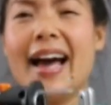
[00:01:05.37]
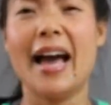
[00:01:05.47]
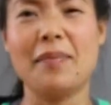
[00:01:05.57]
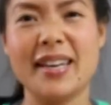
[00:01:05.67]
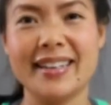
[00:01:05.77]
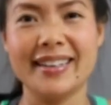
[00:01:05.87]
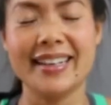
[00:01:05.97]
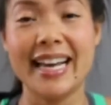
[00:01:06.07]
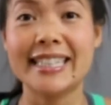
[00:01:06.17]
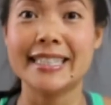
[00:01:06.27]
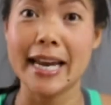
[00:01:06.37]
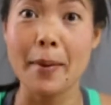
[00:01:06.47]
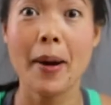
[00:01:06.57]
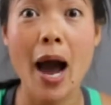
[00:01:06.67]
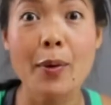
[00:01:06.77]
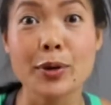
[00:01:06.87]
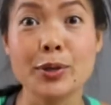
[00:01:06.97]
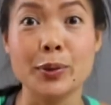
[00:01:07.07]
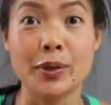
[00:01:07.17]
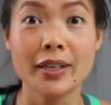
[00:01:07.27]
I mean, it's a damn power
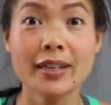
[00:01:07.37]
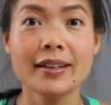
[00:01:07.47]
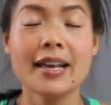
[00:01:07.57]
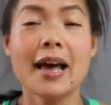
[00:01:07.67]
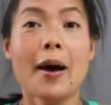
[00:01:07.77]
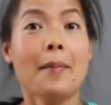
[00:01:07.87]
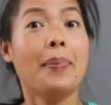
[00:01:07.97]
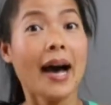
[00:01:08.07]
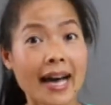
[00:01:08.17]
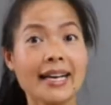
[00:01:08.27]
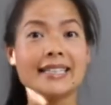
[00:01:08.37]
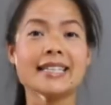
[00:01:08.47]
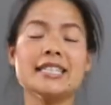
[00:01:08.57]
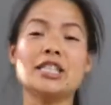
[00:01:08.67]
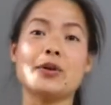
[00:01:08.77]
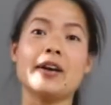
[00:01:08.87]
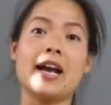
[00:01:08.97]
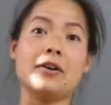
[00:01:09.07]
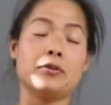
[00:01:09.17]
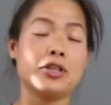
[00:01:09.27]
tool, but considering
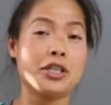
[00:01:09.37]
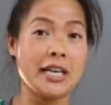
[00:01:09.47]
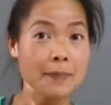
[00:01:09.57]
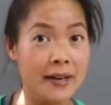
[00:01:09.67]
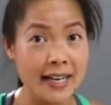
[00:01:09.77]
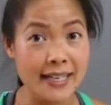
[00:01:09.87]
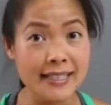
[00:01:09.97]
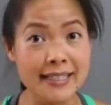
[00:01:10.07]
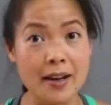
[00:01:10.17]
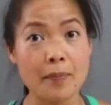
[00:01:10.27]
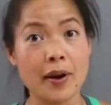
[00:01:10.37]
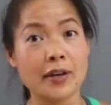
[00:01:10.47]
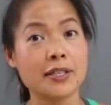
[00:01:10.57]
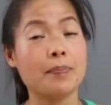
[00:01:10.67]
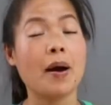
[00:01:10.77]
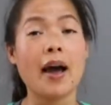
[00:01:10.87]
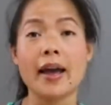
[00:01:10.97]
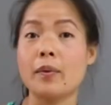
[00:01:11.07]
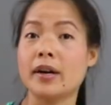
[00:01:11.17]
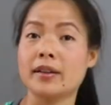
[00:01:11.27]
how cheap it is compared to
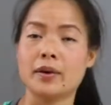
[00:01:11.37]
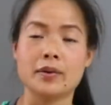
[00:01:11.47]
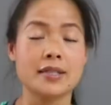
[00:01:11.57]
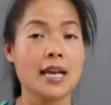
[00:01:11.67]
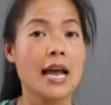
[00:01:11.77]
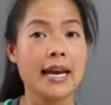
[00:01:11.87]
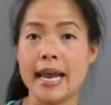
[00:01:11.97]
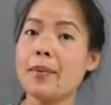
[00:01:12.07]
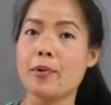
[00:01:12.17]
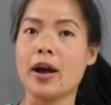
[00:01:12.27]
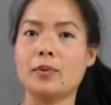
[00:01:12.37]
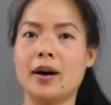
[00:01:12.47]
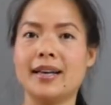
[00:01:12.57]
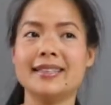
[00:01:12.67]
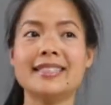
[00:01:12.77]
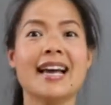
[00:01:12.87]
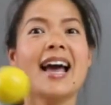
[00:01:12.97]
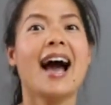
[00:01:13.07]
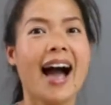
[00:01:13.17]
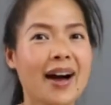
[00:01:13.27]
buying one of those name brand ones,
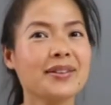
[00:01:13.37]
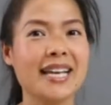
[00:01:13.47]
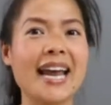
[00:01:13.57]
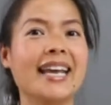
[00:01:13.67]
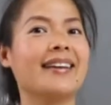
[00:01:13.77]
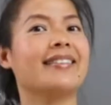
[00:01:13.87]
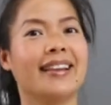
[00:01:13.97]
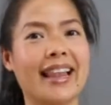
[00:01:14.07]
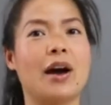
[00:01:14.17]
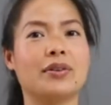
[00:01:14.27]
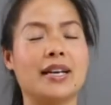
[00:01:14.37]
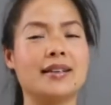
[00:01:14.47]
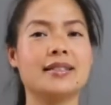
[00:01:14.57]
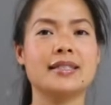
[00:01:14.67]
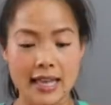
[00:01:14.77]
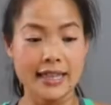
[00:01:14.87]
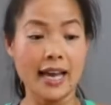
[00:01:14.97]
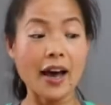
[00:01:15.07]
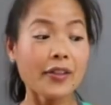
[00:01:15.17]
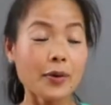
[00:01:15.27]
I'll take the loudness. The
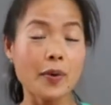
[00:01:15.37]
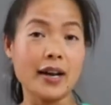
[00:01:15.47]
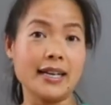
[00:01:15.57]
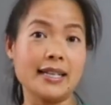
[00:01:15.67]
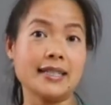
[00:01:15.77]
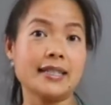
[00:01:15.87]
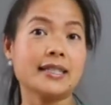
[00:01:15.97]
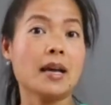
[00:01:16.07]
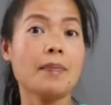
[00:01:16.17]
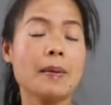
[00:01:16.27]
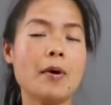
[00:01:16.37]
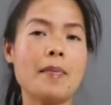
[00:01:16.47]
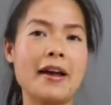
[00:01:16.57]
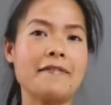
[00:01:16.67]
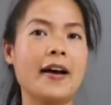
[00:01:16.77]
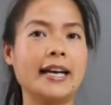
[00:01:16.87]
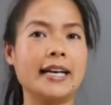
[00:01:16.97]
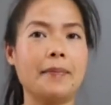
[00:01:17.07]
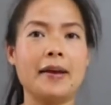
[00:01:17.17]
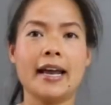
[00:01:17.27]
other one is some people might find
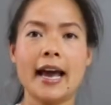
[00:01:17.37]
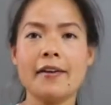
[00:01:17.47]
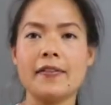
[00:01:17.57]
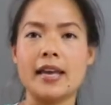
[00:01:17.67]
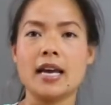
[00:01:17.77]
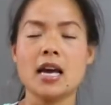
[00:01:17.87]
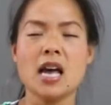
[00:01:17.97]
it a bit heavy.